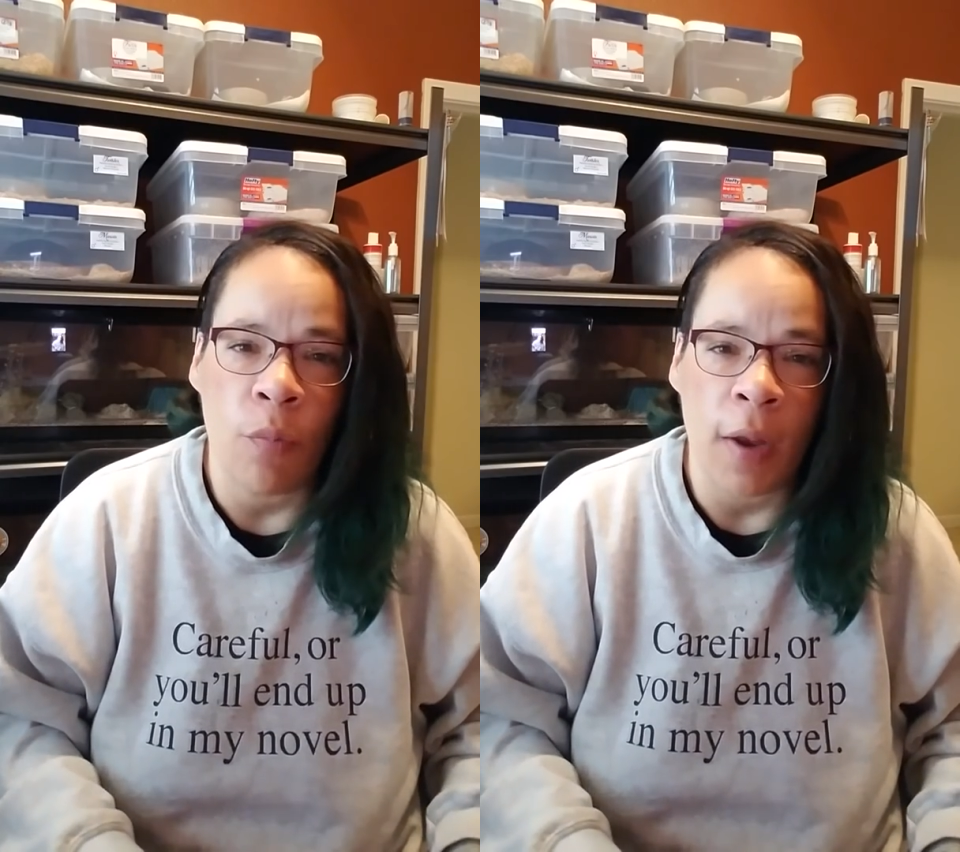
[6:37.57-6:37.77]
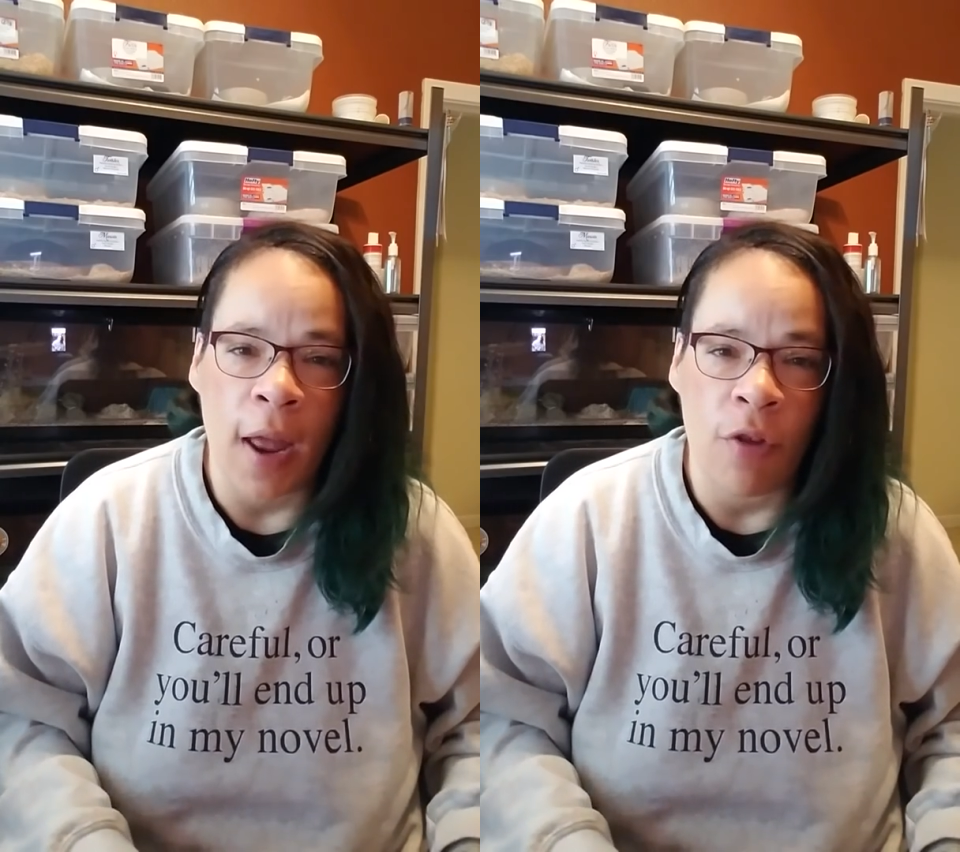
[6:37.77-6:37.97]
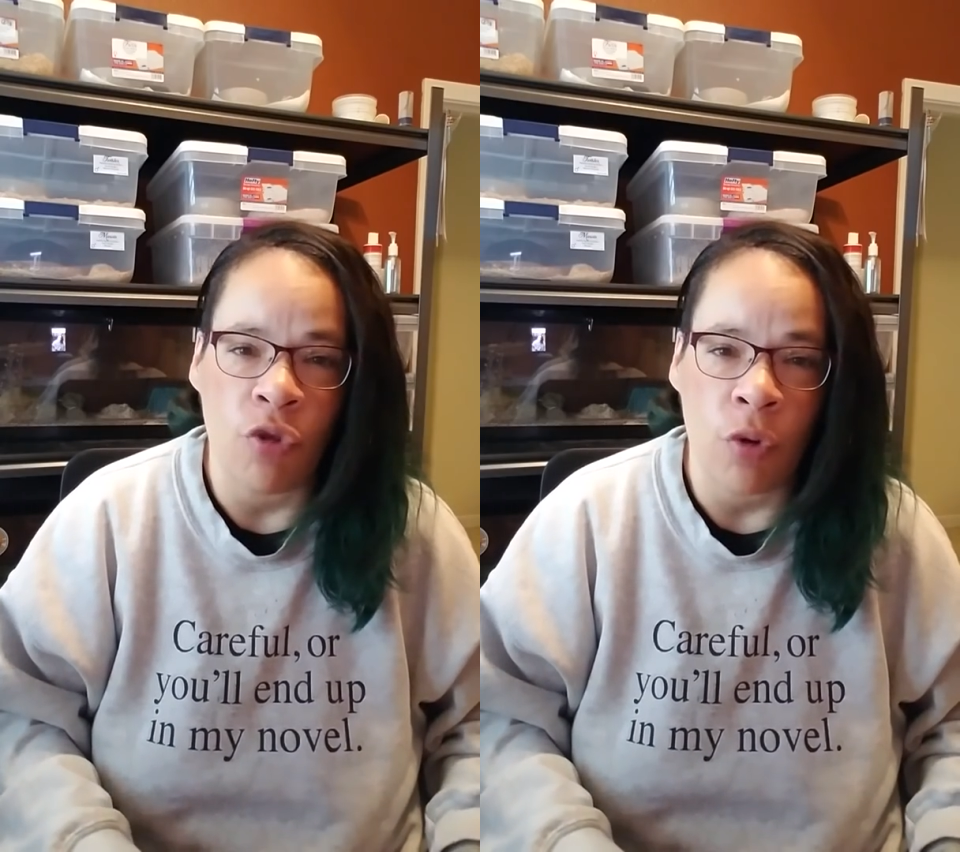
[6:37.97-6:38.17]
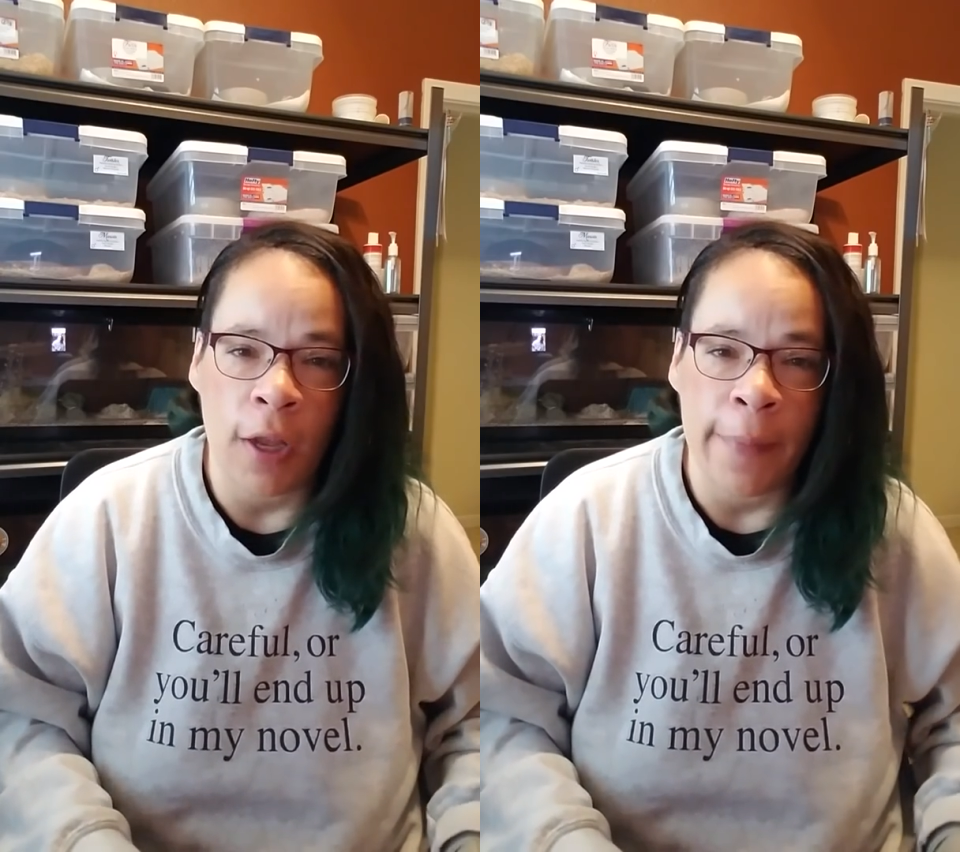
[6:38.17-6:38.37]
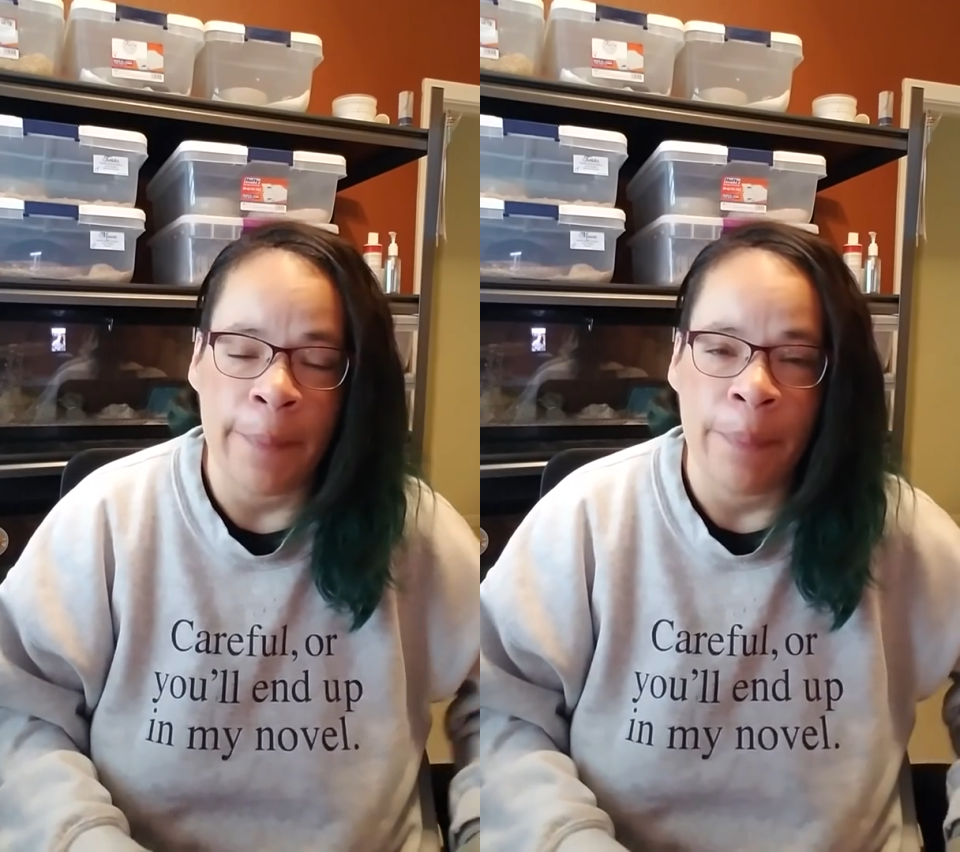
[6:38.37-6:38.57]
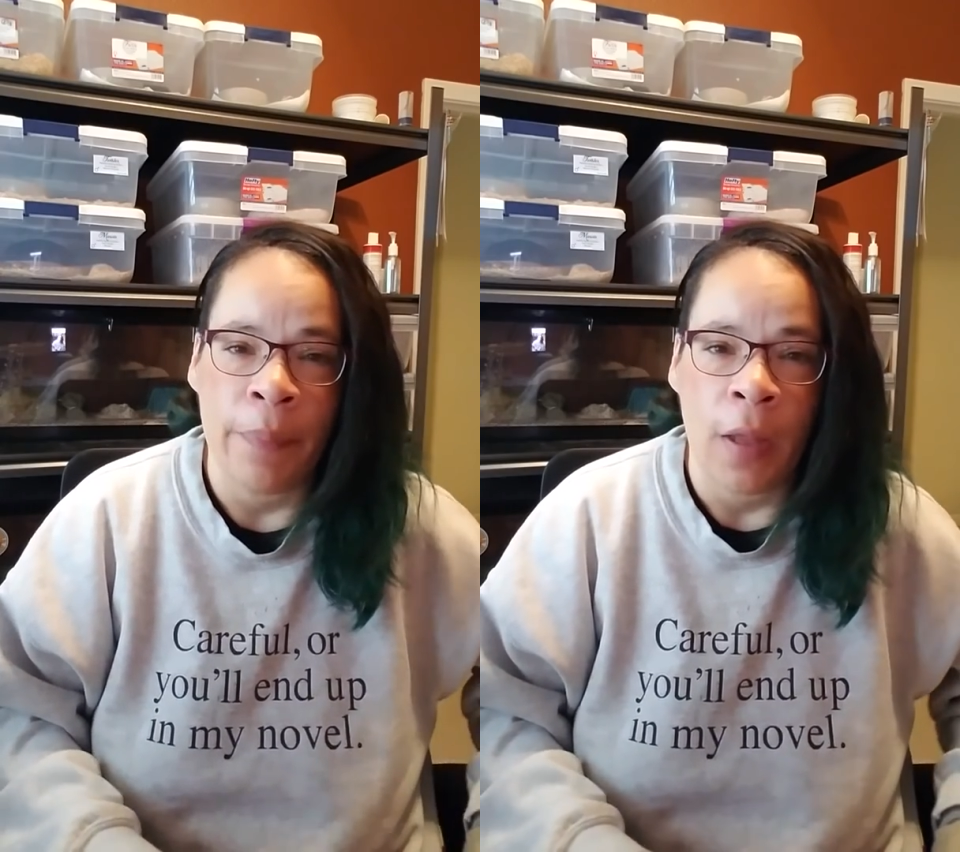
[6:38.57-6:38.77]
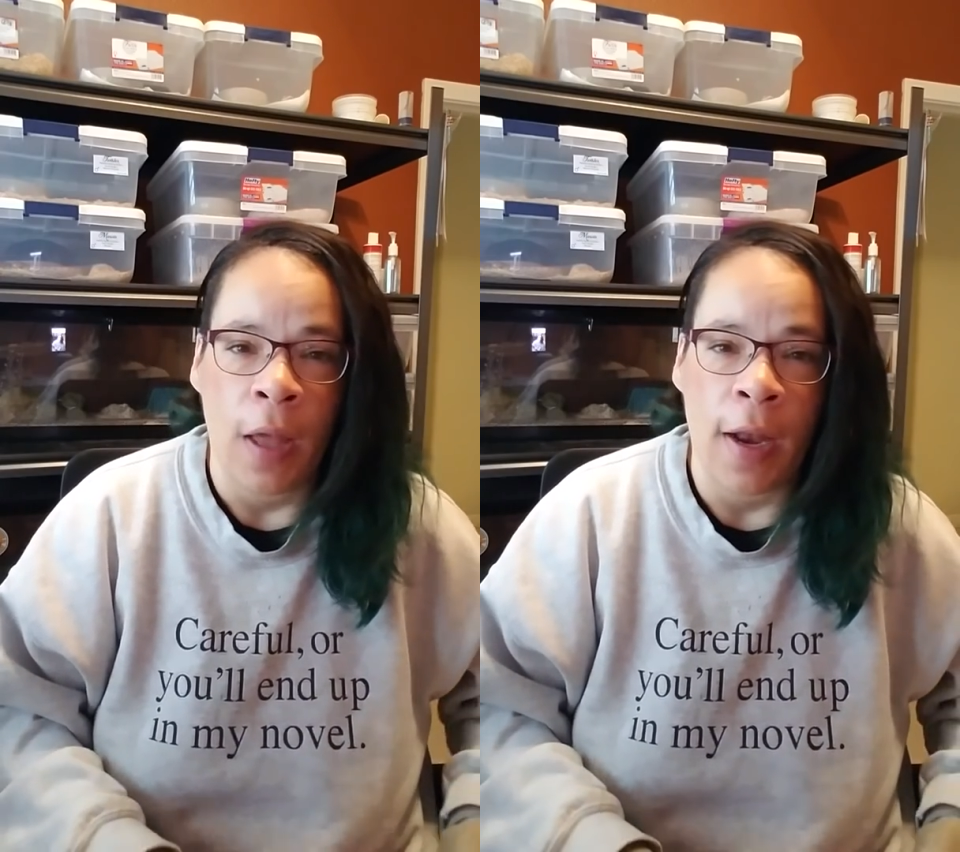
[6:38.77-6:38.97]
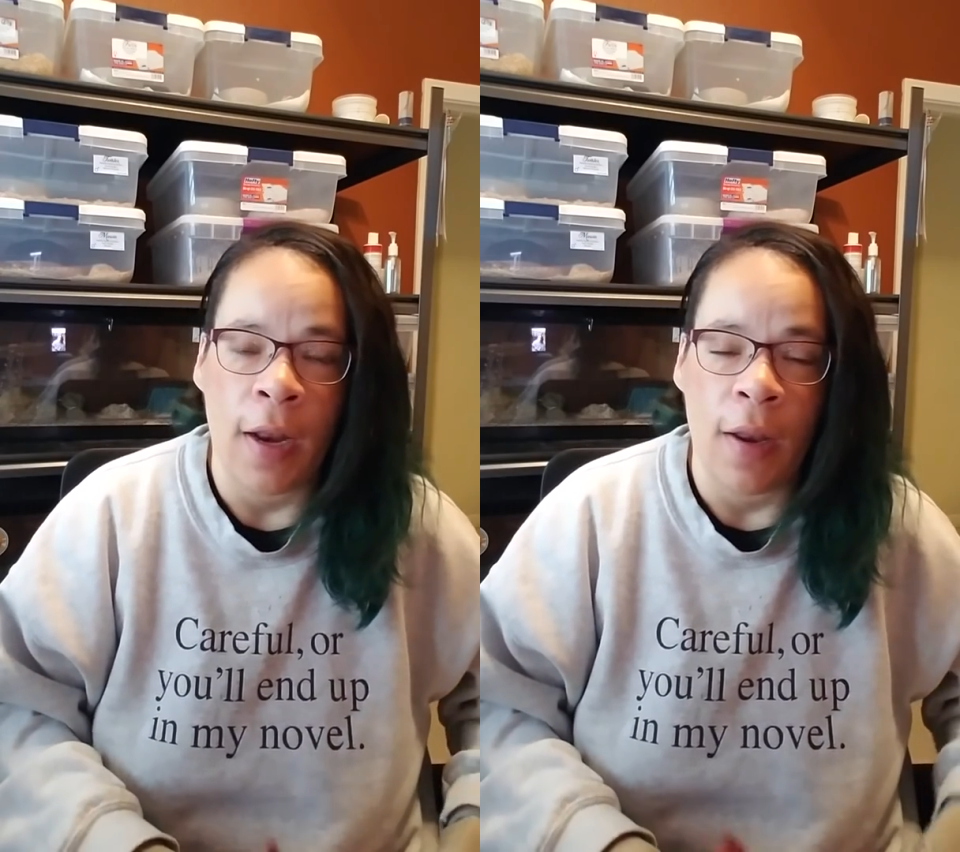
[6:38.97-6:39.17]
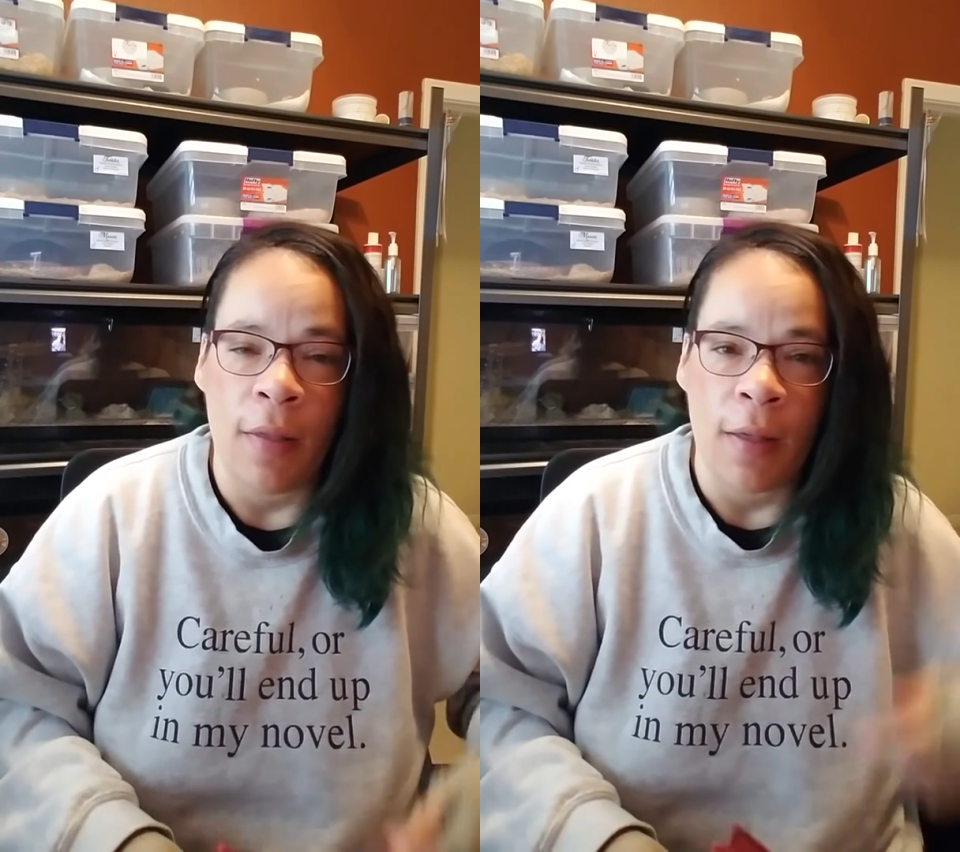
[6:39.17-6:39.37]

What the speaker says: Menagerie, and it is